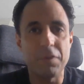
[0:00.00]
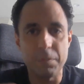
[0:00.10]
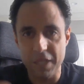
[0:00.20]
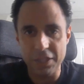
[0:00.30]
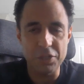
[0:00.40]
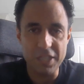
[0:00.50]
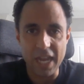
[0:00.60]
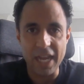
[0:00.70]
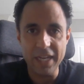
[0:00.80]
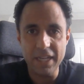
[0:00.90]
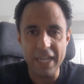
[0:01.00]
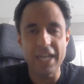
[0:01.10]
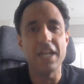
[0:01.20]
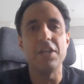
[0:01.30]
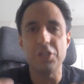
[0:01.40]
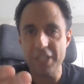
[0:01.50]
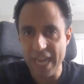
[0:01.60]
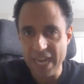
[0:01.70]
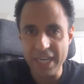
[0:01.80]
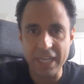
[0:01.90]
from the other side and an
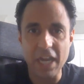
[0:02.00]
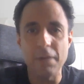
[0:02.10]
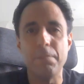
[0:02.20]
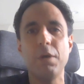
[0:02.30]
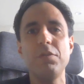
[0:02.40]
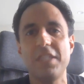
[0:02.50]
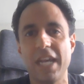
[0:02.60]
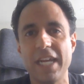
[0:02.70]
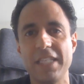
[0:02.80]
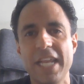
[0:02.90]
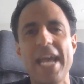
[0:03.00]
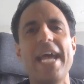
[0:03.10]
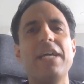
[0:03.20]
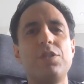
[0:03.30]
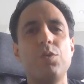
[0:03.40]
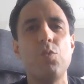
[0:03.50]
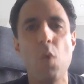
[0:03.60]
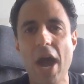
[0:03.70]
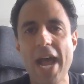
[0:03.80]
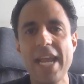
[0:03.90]
understanding on both sides as to
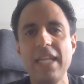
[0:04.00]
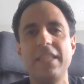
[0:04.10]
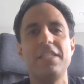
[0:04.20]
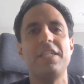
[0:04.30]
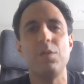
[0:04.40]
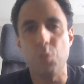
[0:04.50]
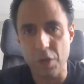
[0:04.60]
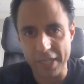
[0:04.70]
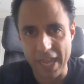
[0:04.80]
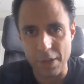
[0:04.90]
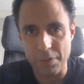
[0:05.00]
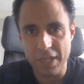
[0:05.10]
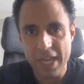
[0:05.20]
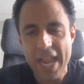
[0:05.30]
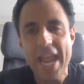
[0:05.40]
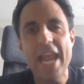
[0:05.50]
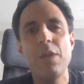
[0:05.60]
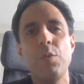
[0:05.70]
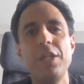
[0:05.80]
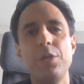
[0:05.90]
why this didn't work out.
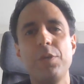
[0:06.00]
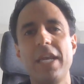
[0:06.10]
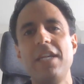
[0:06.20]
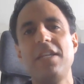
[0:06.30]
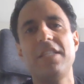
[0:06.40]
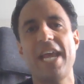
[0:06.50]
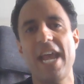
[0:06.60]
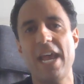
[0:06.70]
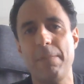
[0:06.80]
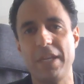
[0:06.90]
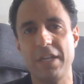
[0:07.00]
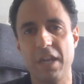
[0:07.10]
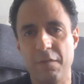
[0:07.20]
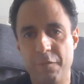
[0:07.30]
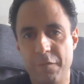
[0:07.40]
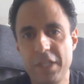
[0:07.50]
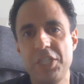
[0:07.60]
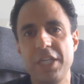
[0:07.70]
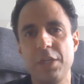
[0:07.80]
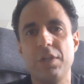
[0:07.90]
And when you get into the habit of
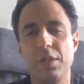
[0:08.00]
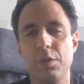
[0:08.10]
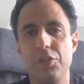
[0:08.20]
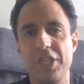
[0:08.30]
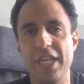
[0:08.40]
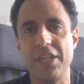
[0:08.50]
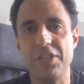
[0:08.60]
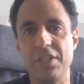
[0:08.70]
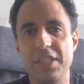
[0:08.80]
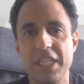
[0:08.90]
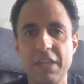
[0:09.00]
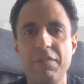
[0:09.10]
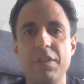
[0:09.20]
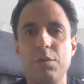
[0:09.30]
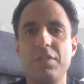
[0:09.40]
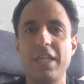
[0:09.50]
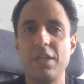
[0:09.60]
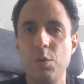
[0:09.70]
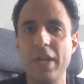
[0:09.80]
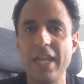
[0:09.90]
finishing your negotiations, even those
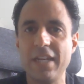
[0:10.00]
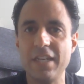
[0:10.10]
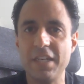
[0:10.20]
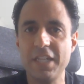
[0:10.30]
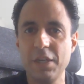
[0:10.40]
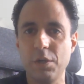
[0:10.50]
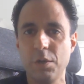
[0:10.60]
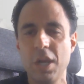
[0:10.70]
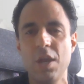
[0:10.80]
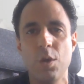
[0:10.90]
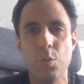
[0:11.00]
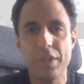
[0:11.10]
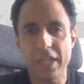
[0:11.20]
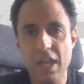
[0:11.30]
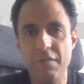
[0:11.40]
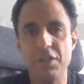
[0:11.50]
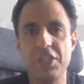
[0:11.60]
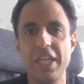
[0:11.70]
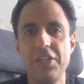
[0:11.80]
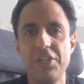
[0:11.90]
that don't end in a deal, with a
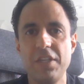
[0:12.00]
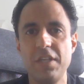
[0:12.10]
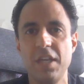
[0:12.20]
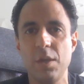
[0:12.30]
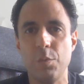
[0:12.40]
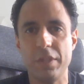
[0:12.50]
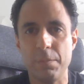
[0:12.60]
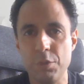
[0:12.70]
conversation, with a